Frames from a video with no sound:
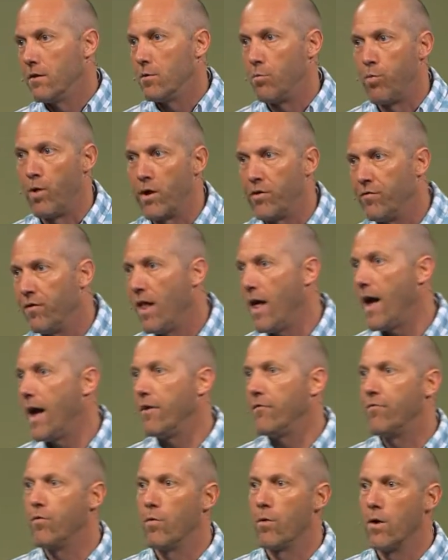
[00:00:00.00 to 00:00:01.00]
the bread of
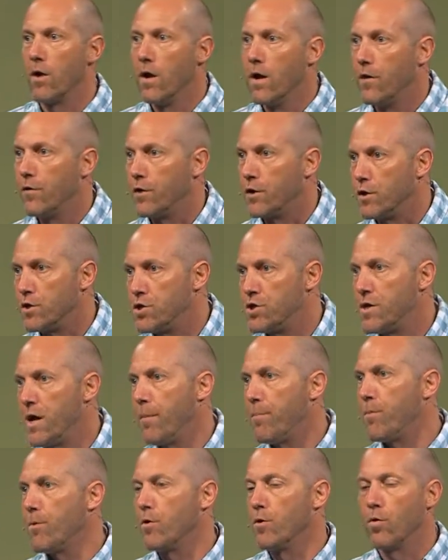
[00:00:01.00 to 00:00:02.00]
life, or the good
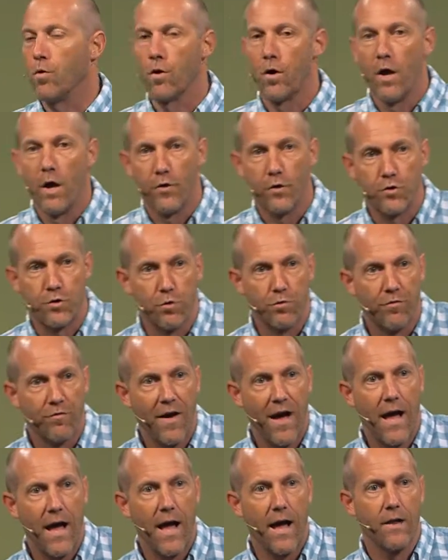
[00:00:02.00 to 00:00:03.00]
shepherd, or the true
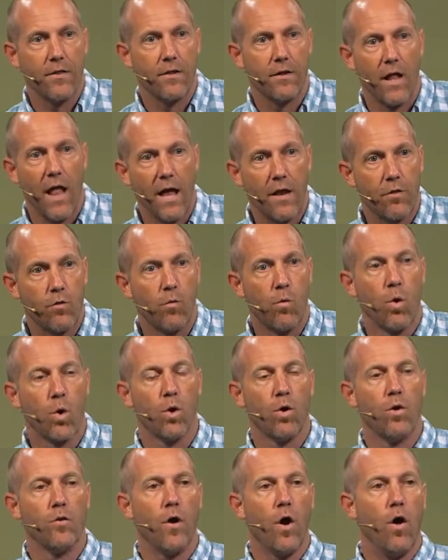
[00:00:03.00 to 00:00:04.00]
vine, the light of the
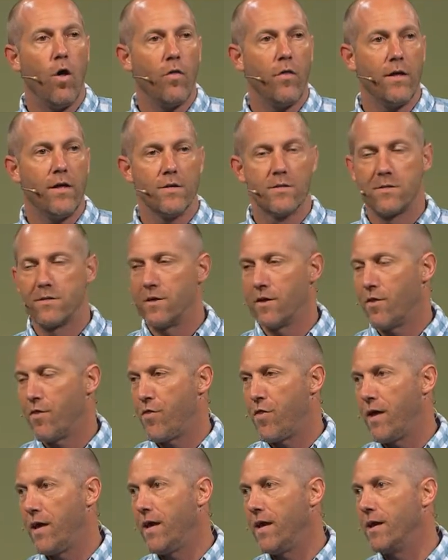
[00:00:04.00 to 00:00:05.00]
world, all these
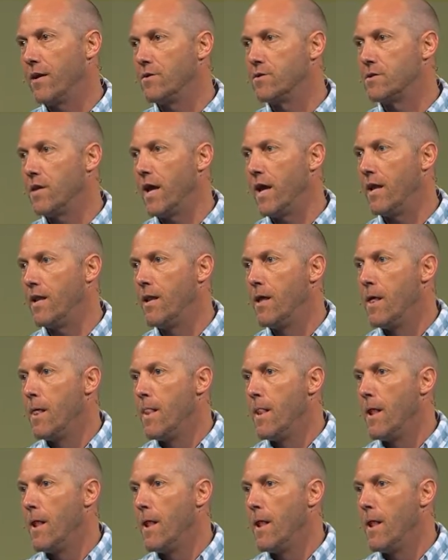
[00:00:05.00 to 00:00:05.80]
things. And